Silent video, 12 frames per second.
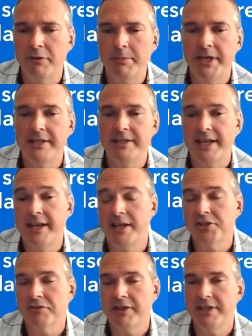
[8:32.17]
repeated data
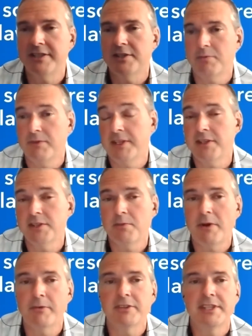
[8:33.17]
entry. This is
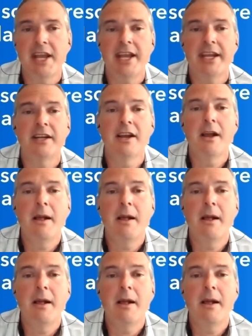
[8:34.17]
what we're saying.